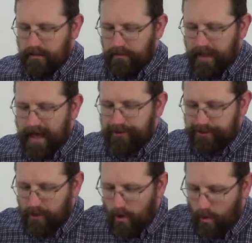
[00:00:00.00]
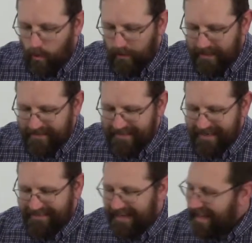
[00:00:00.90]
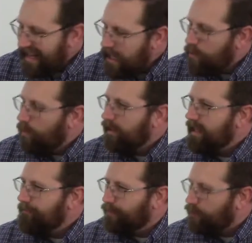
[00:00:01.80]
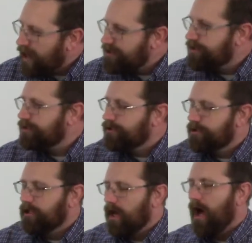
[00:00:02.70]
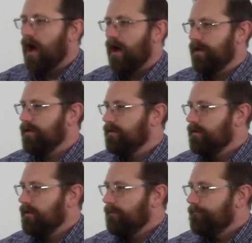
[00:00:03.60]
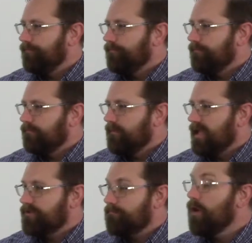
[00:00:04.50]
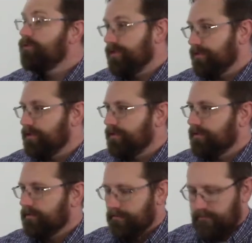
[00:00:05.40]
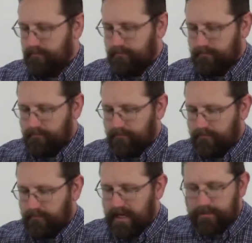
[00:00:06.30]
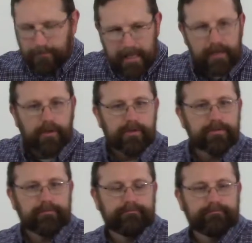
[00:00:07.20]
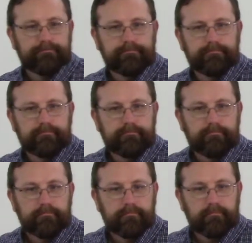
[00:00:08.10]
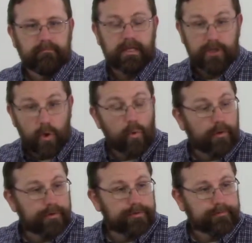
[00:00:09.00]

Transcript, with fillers: That soul is as equally precious to God as Moses's, as Peter's, and yours.